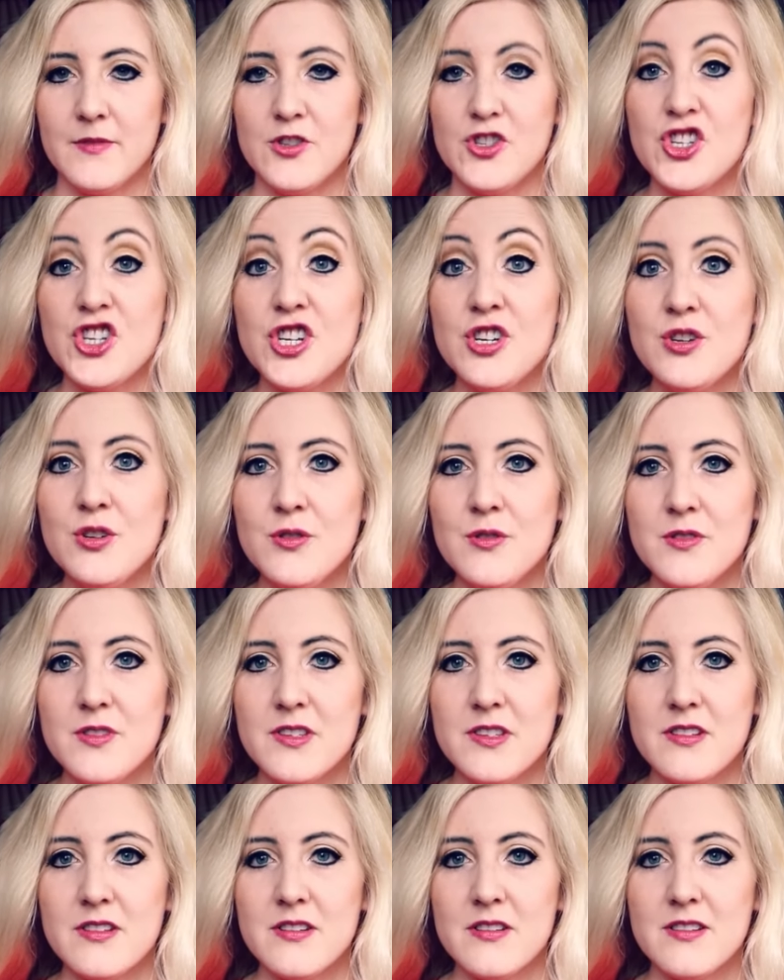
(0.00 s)

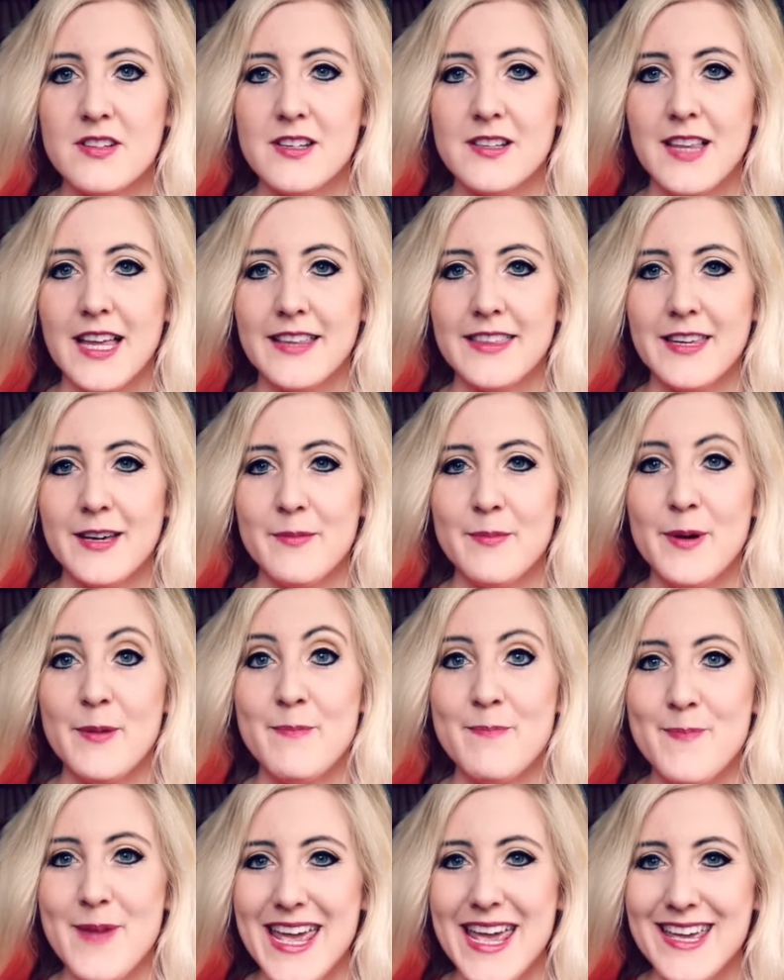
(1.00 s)
Choose to let them
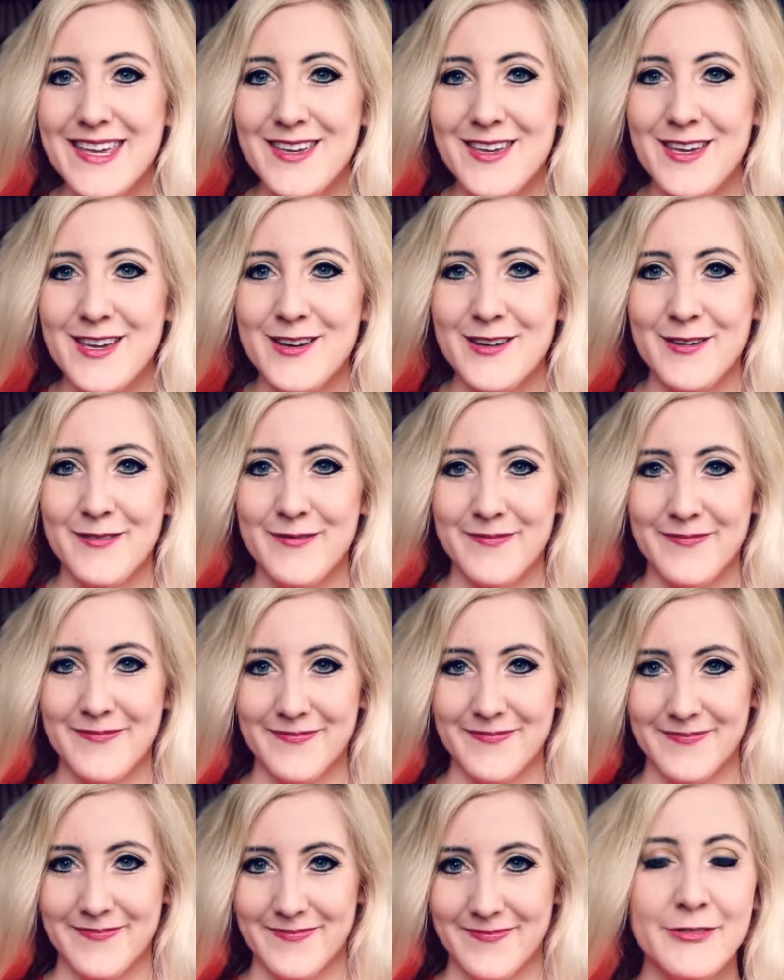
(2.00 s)
make you.
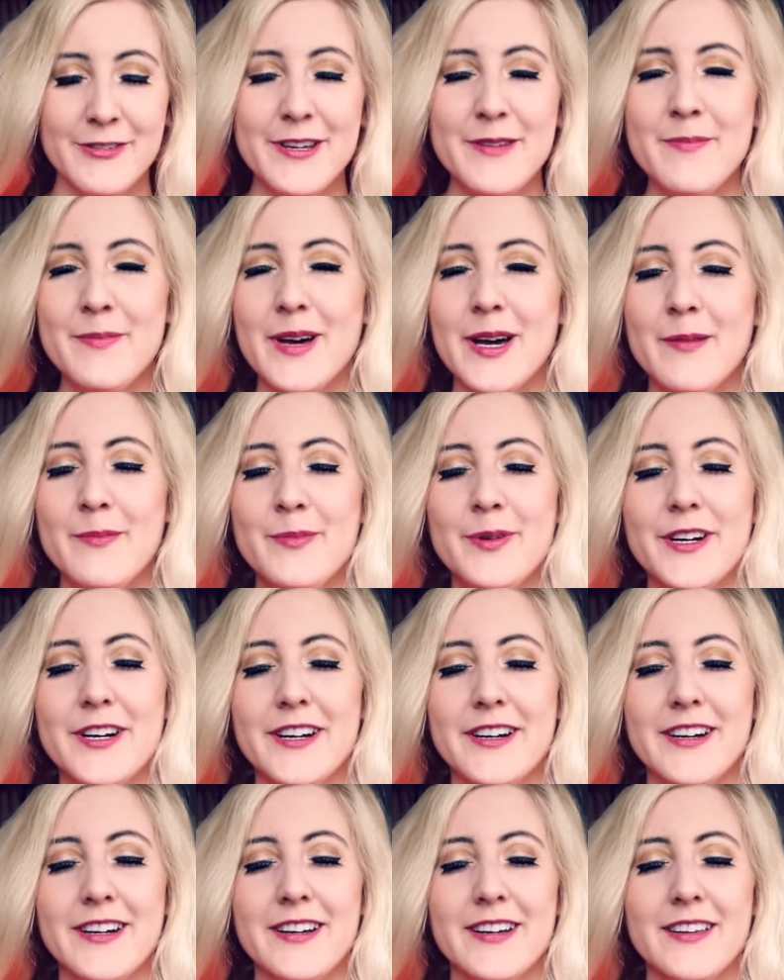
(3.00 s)

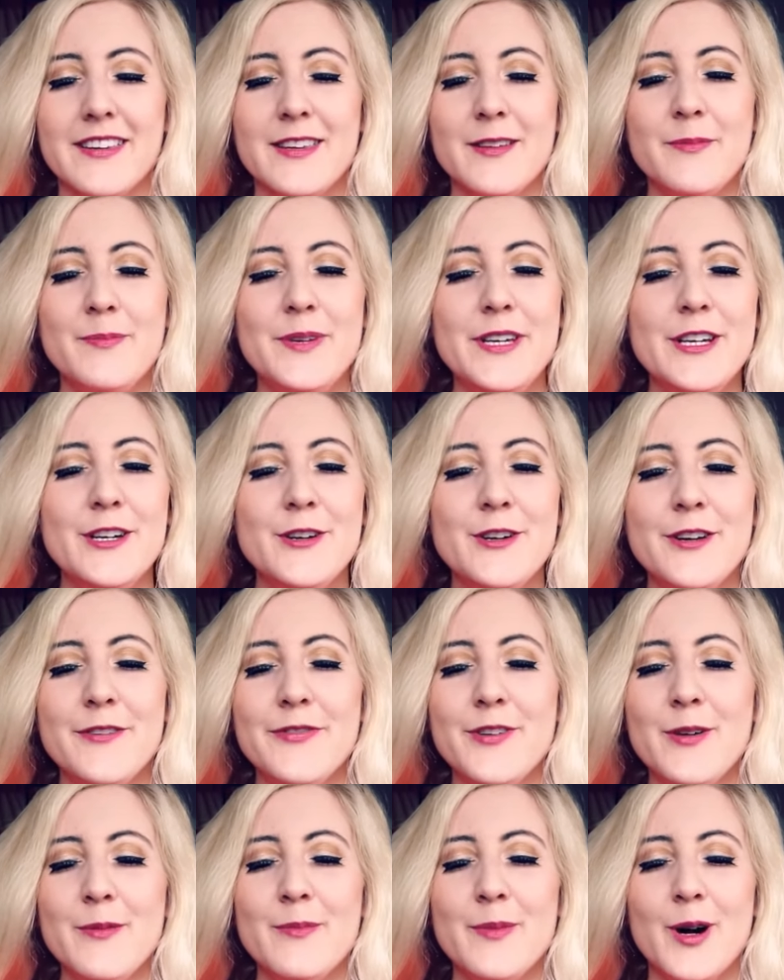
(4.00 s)
Remember the
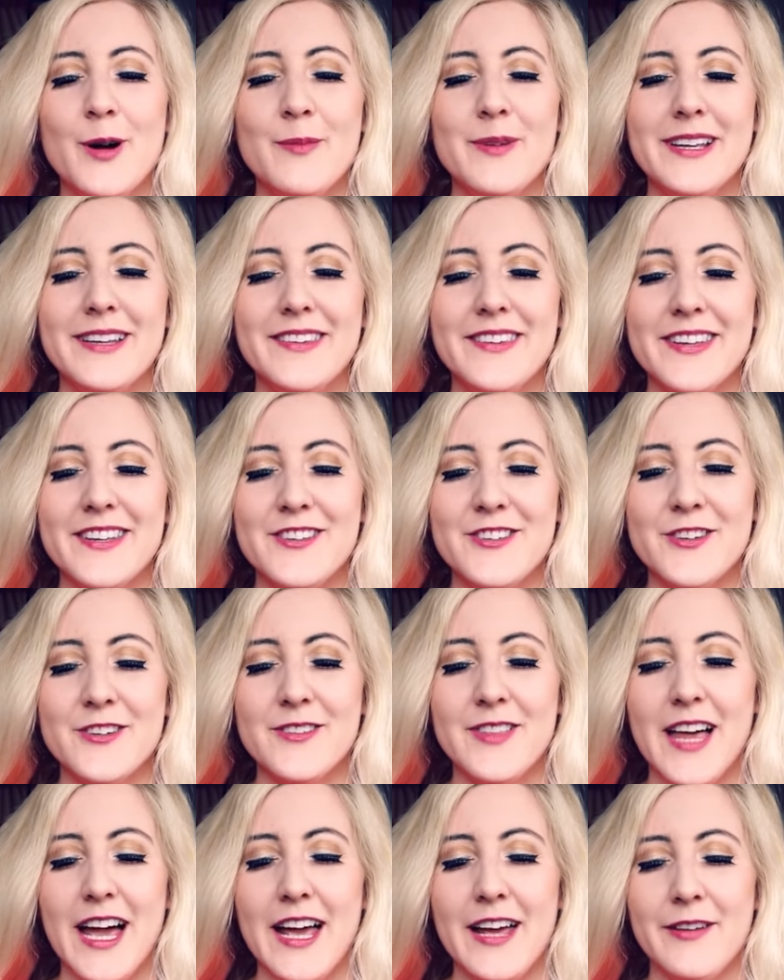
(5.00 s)
beautiful moments in
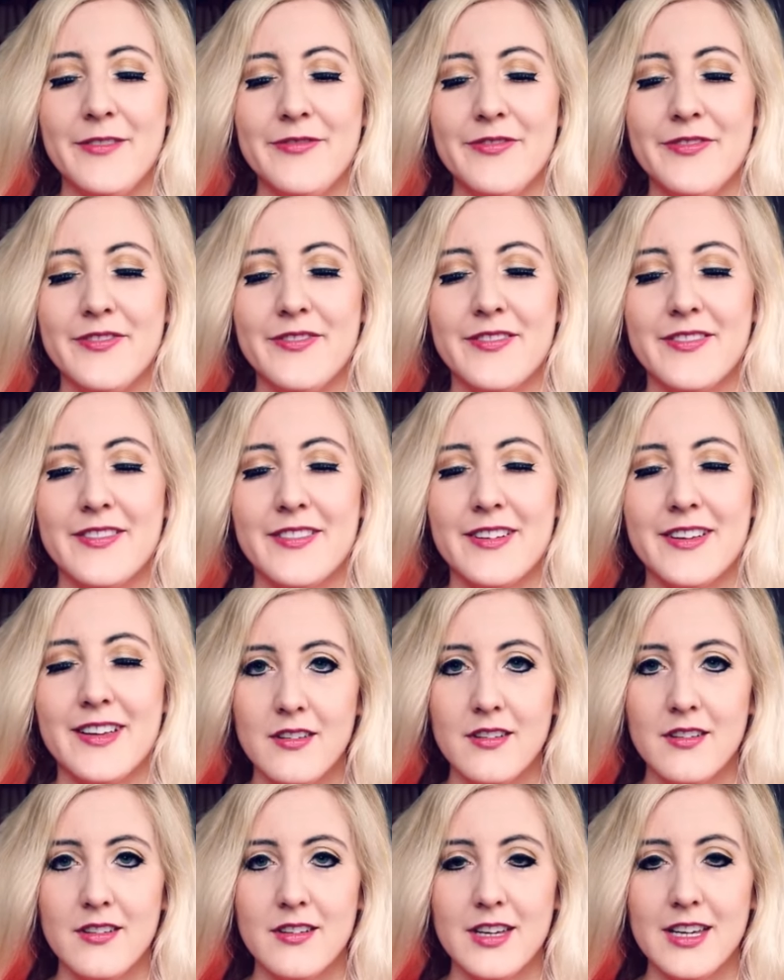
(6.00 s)
your life
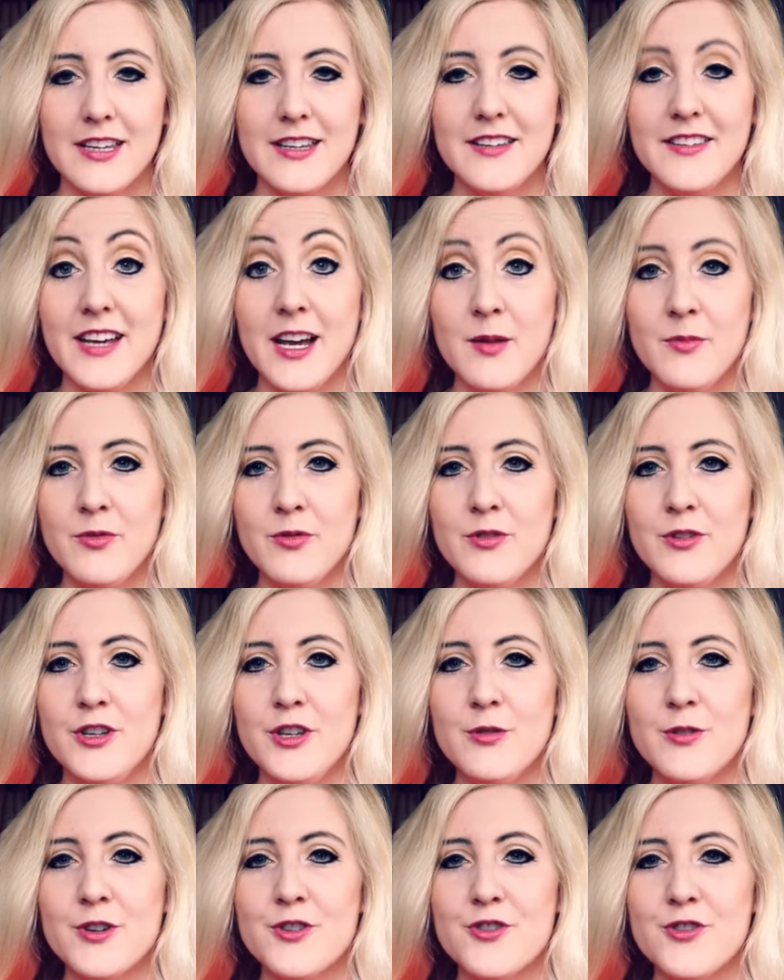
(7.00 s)
and the times when
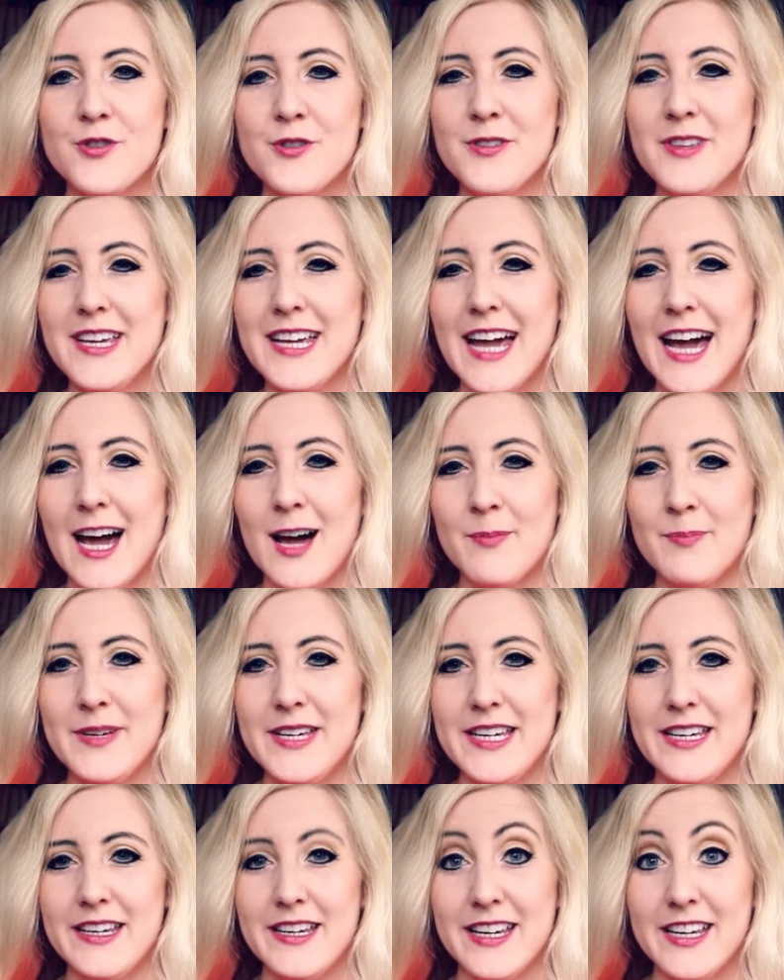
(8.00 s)
you were truly
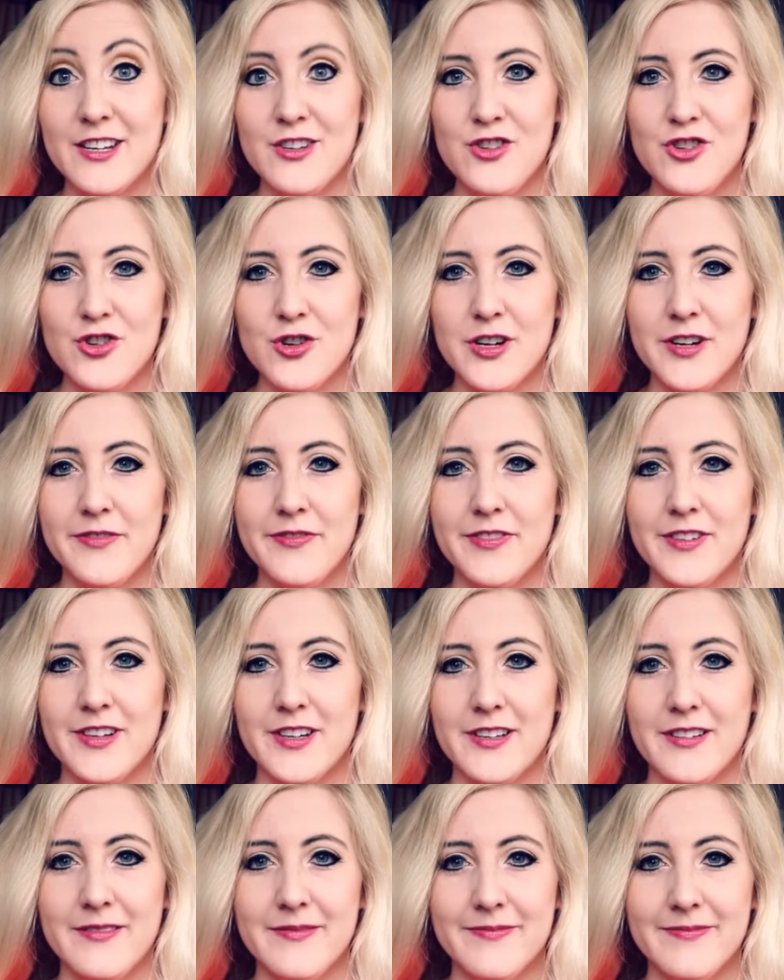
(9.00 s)
happy and joyful.